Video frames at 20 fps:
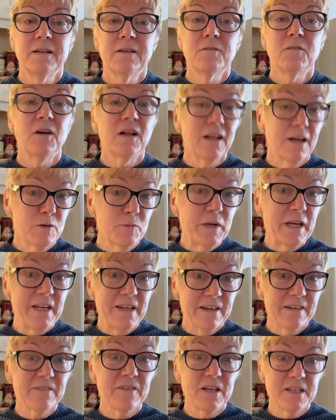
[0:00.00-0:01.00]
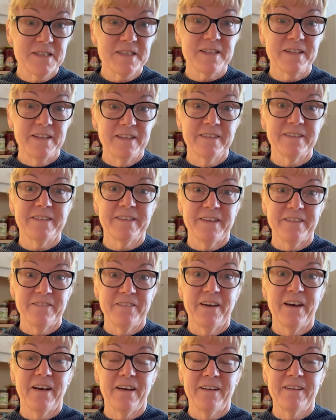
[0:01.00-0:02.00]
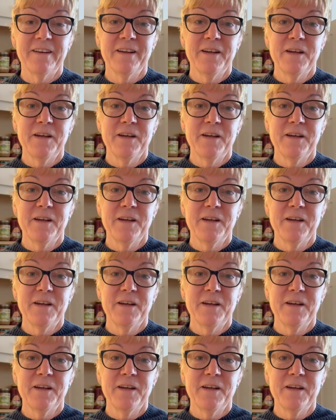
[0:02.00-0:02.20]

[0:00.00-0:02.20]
Well, how many of us are guilty of that?